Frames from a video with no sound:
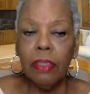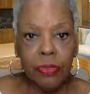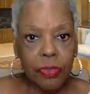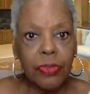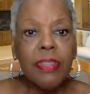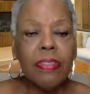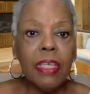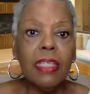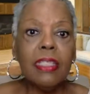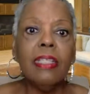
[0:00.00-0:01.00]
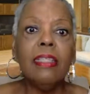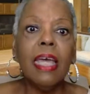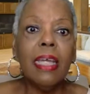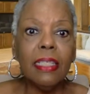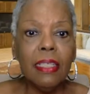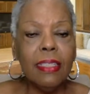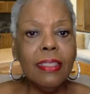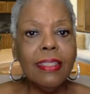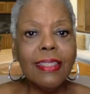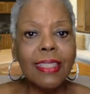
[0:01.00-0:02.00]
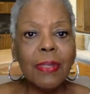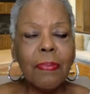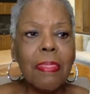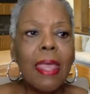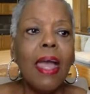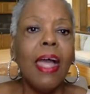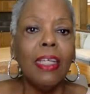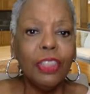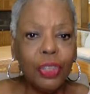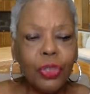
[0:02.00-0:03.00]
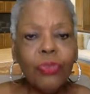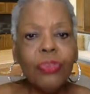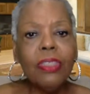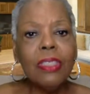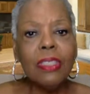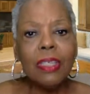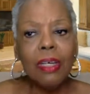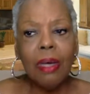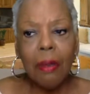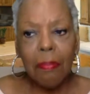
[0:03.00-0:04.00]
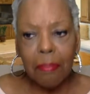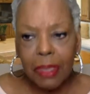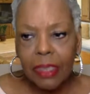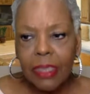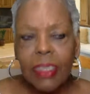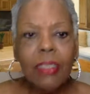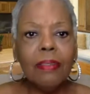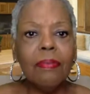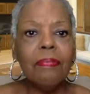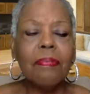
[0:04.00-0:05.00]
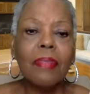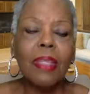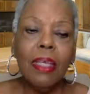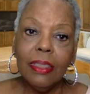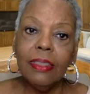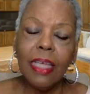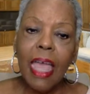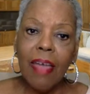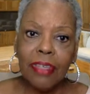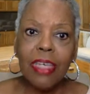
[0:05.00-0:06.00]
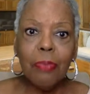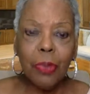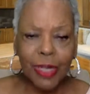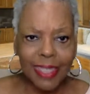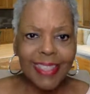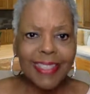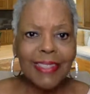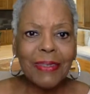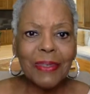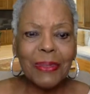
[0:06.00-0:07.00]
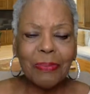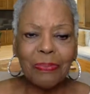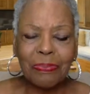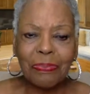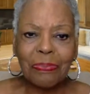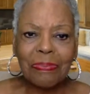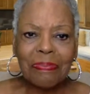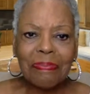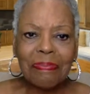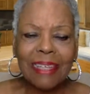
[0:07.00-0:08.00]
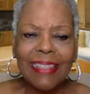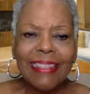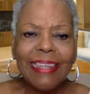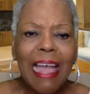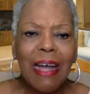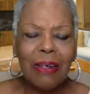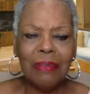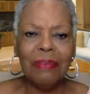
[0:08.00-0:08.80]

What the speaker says: the 3 things, and that is our children's ability to have keyboarding skills. Now,